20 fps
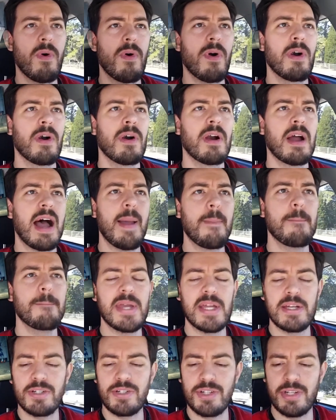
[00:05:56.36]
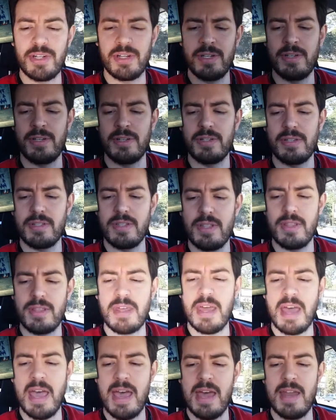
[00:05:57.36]
4, I mentioned
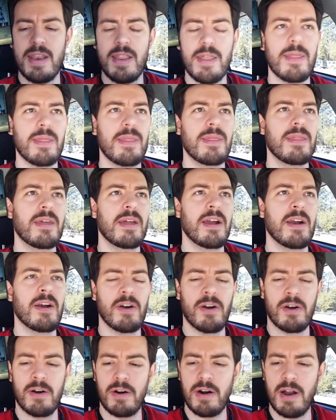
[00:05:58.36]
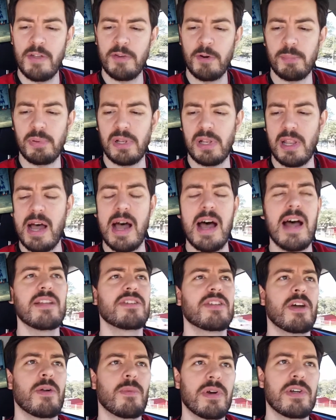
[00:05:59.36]
that there are other
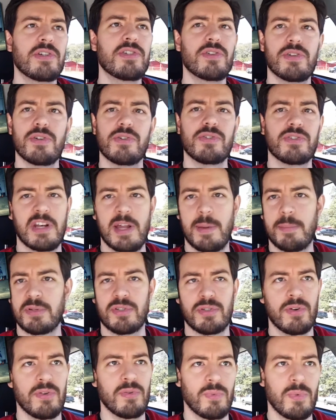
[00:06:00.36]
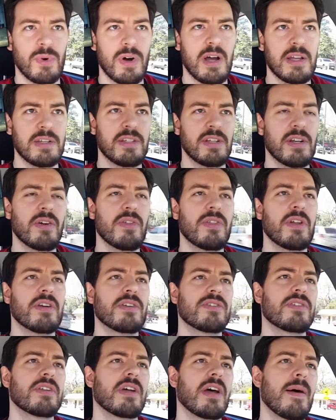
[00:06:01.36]
plots that were introduced in episode 1. You know,
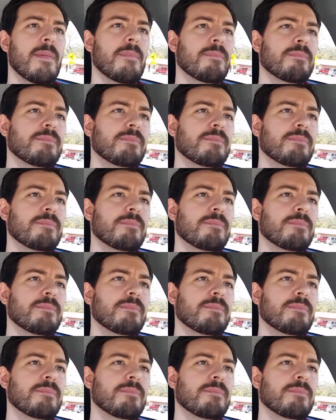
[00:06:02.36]
there's